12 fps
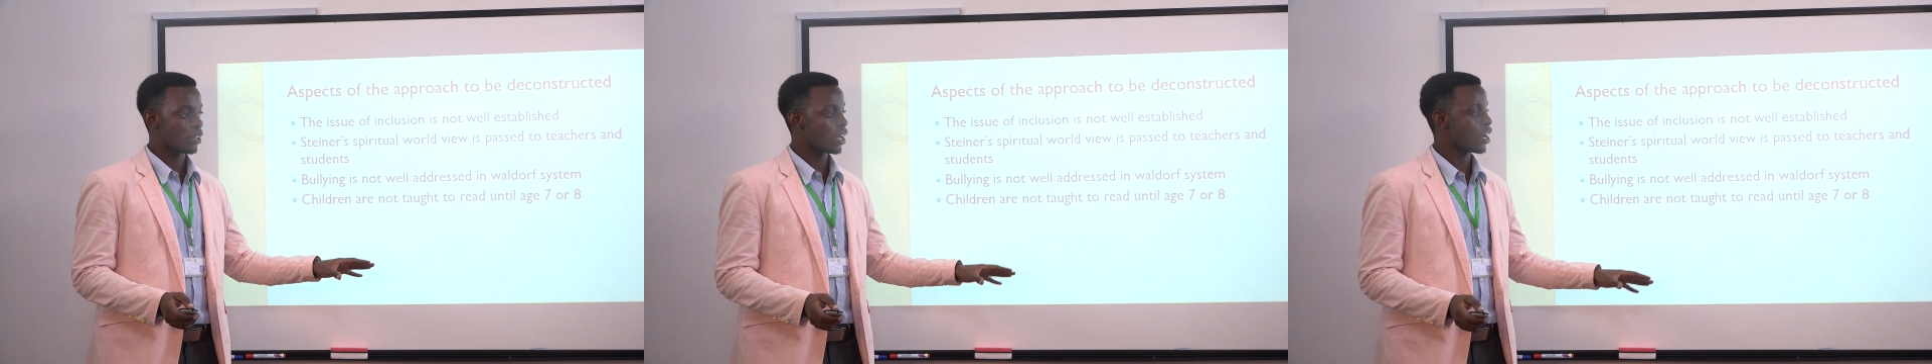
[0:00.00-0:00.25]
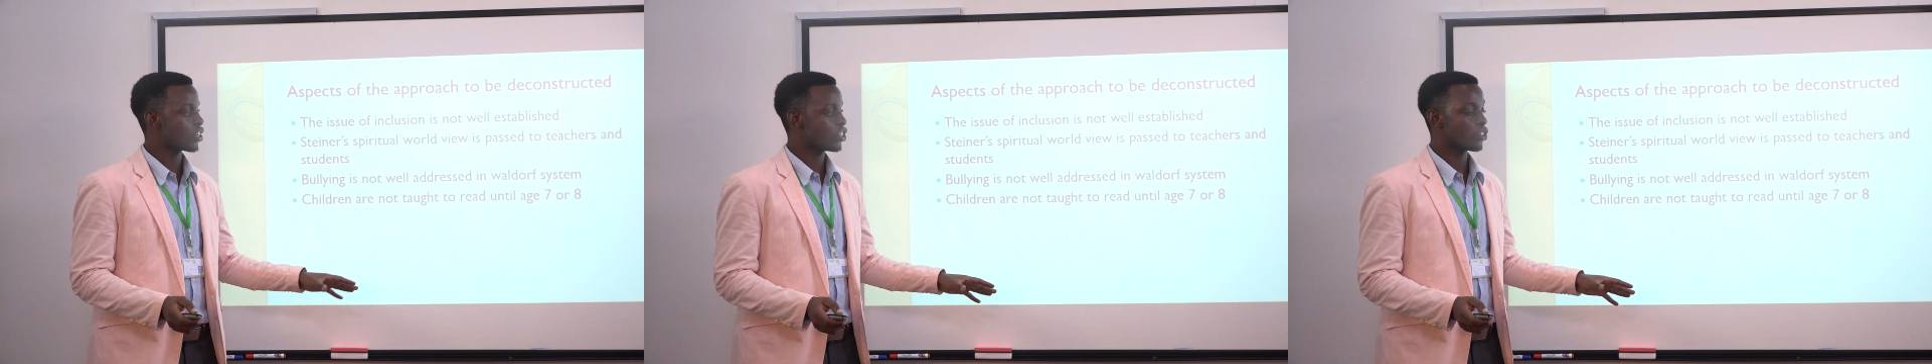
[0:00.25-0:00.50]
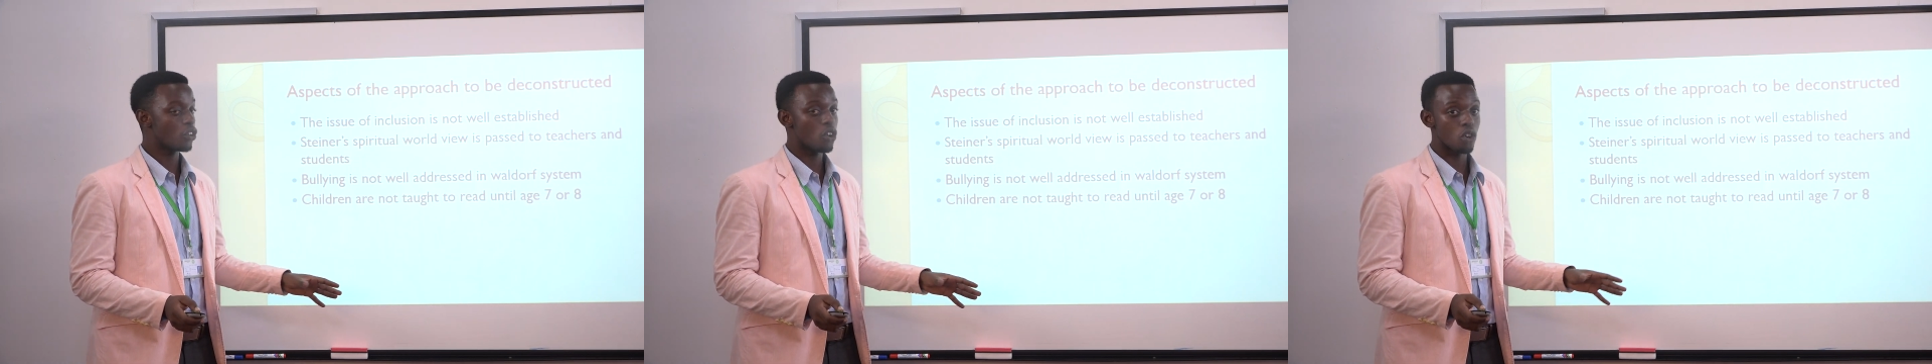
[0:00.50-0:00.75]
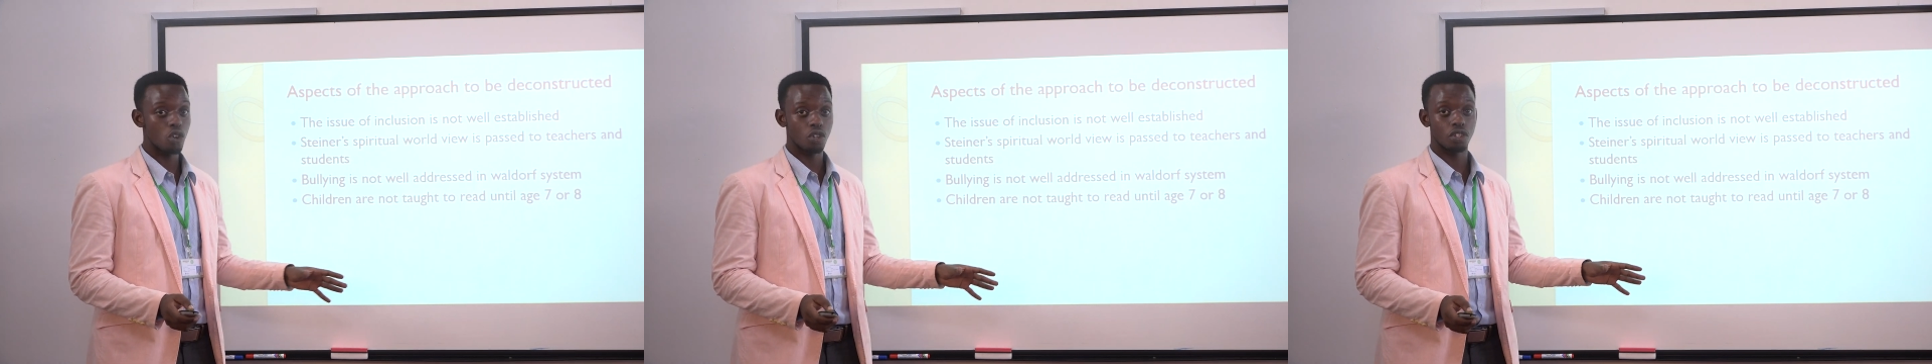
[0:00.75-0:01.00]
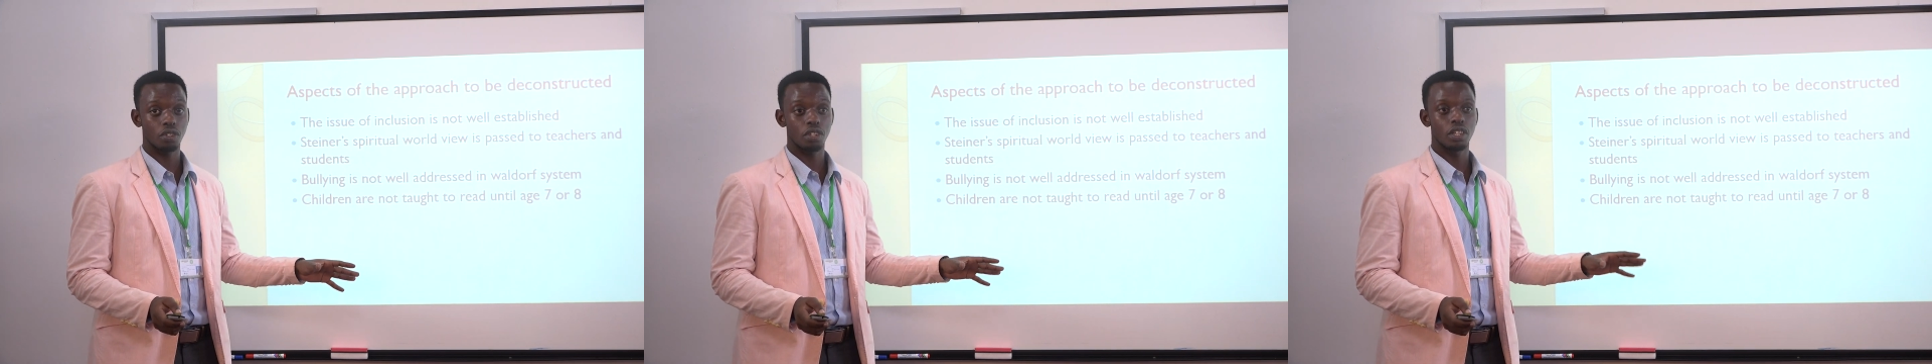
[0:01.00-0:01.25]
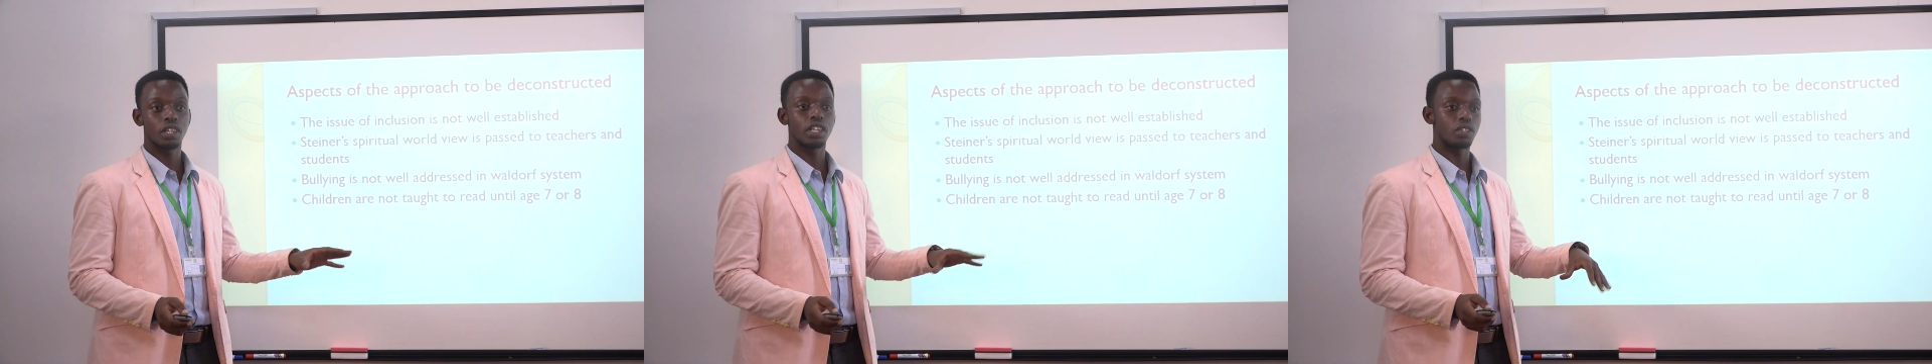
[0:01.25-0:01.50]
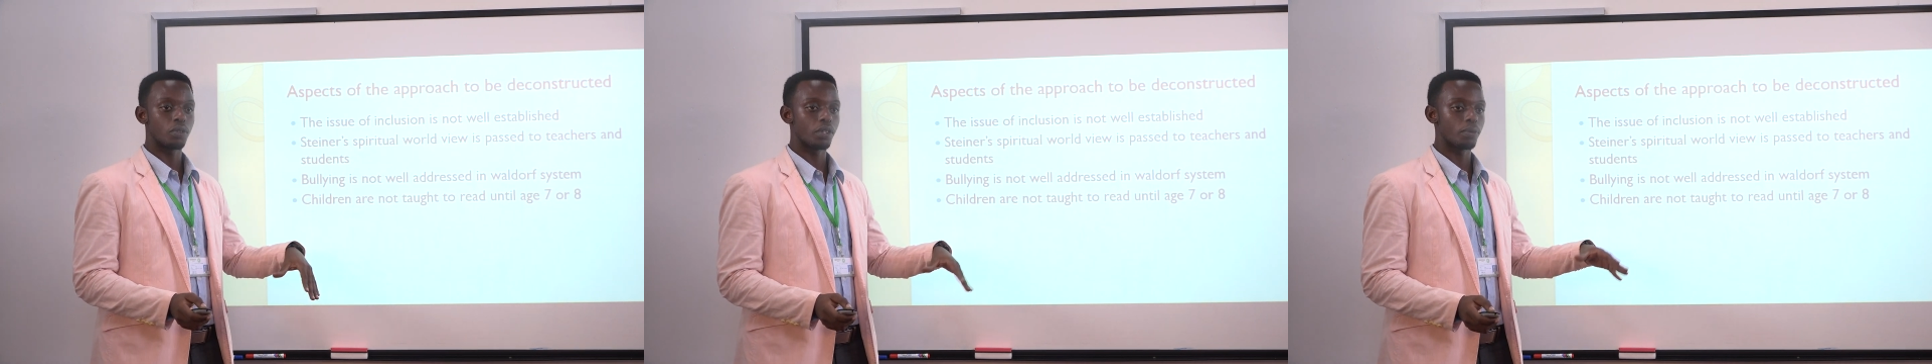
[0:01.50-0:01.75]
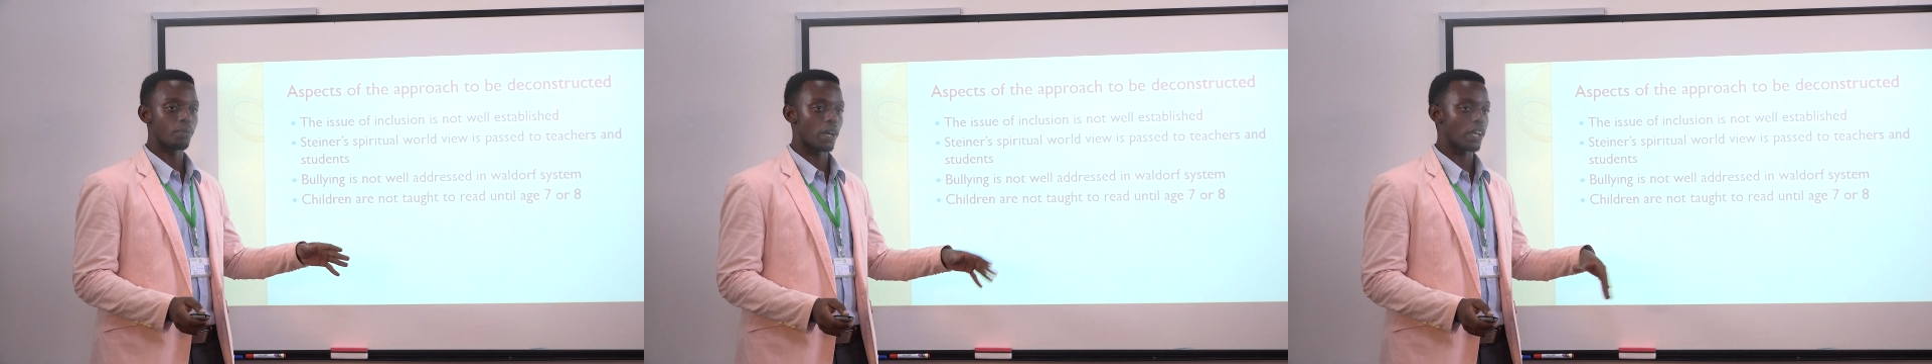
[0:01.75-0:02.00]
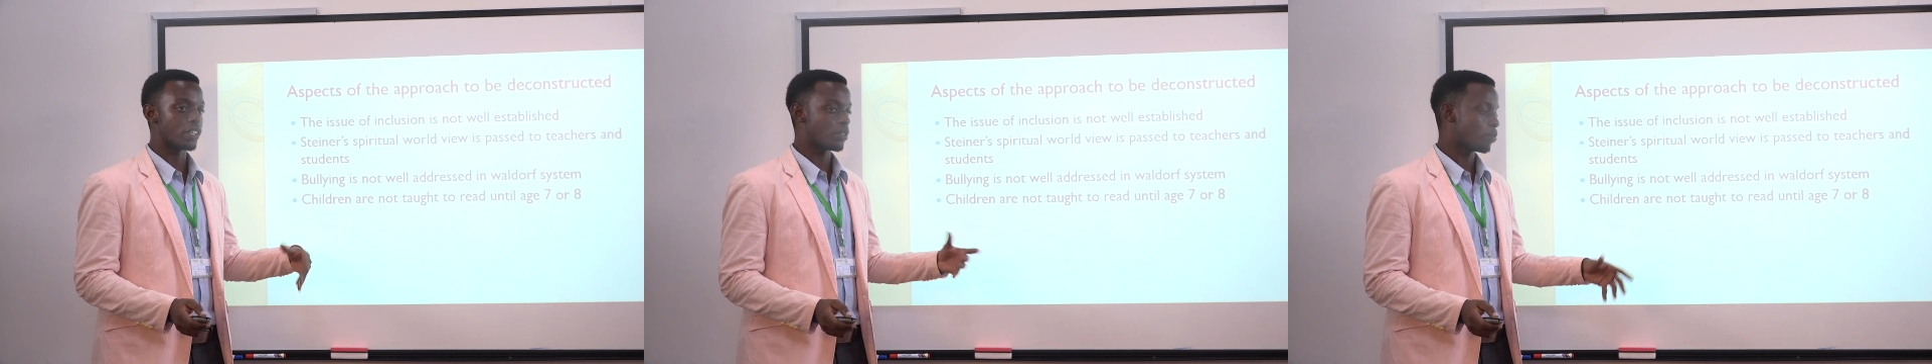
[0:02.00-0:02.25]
action go on, it